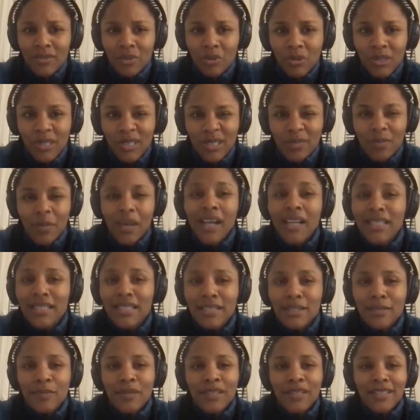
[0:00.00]
you know, it smells
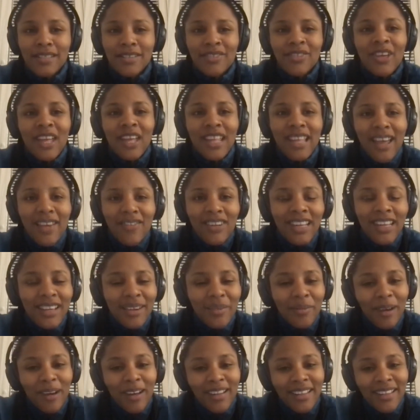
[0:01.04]
expensive, everything
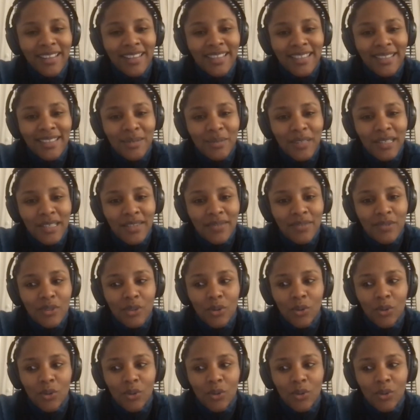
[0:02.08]
about it is expensive.